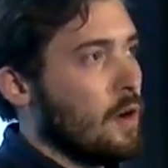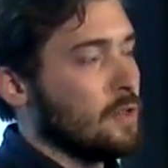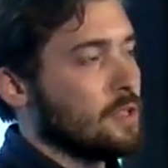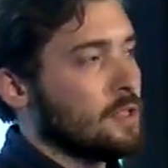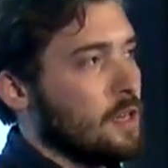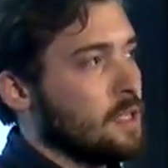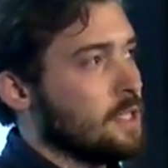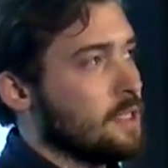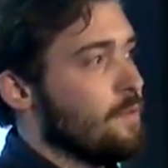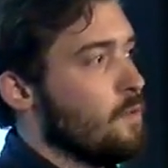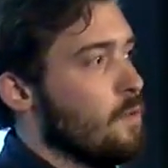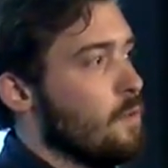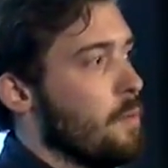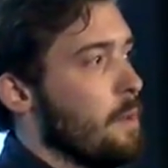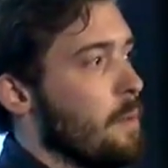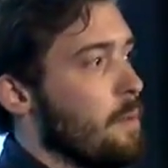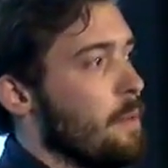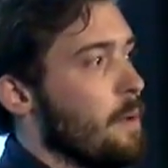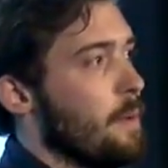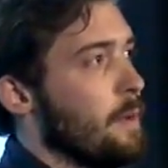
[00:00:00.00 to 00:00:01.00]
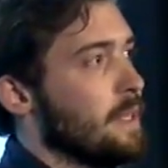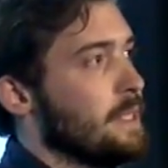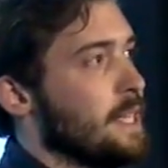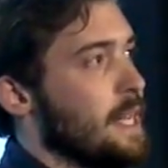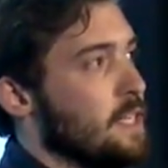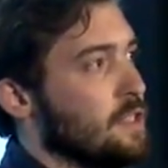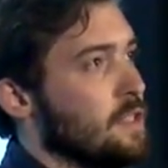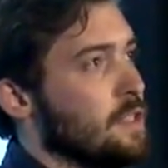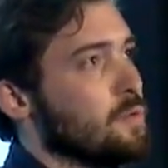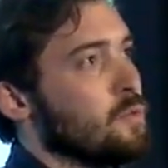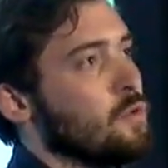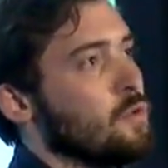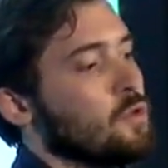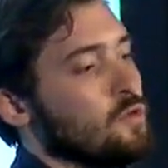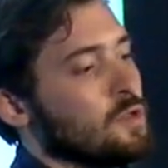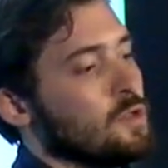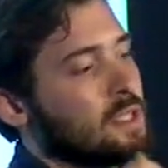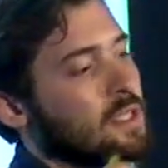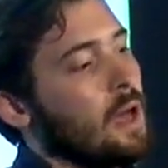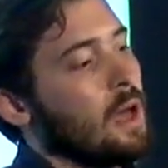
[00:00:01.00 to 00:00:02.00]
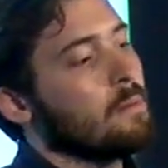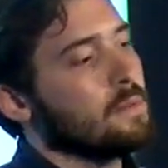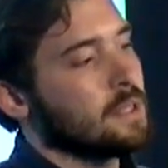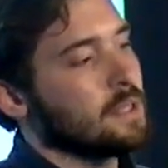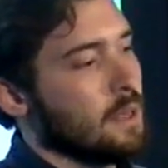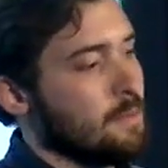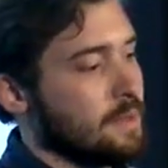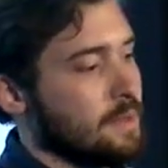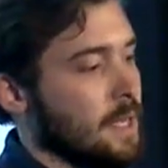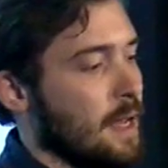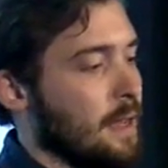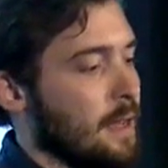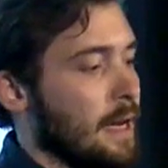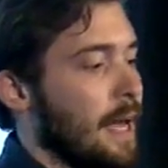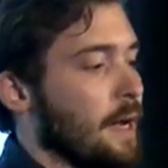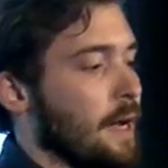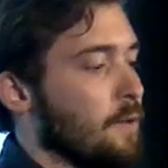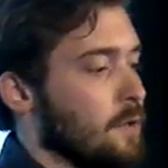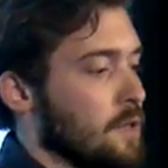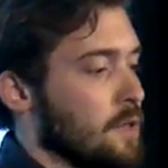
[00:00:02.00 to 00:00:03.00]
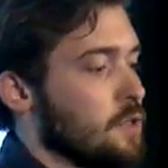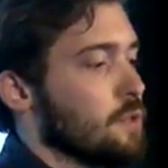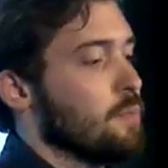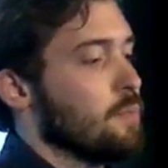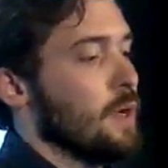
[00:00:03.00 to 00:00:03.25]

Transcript: alternative Ruby implementations will do some subset of the language,